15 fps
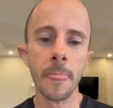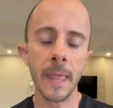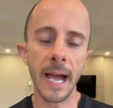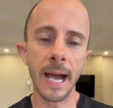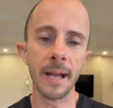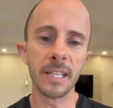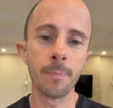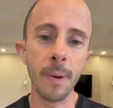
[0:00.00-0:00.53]

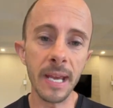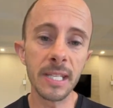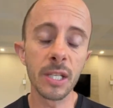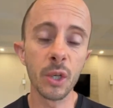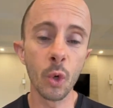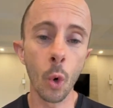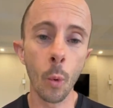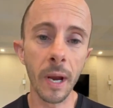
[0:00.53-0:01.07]
It's based
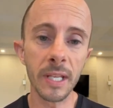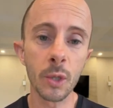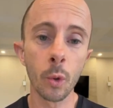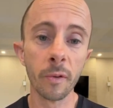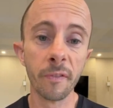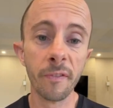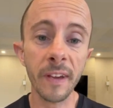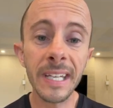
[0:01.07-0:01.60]
in Norway, it's
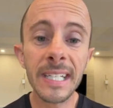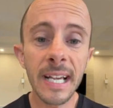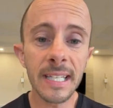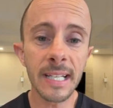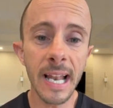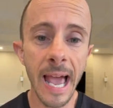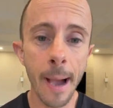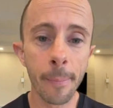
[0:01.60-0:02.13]
called
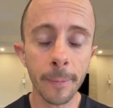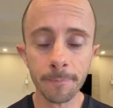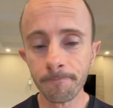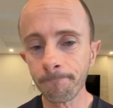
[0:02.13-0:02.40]
Vitas Lab.